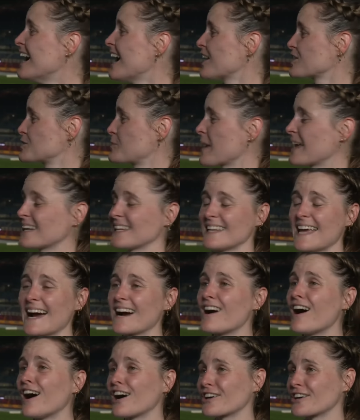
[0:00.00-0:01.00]
are spending
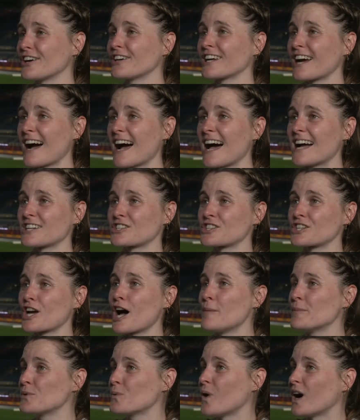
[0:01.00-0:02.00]
their hard-earned cash to
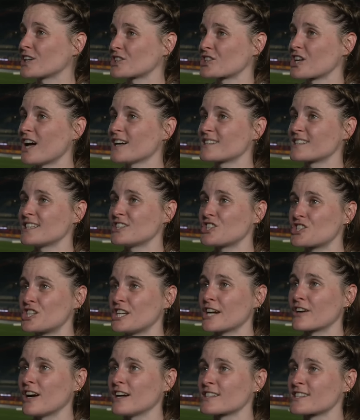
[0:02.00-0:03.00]
come and watch us and to
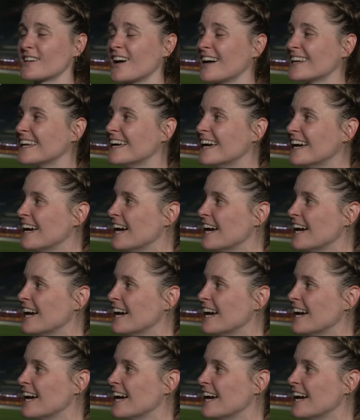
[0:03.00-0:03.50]
cheer us on.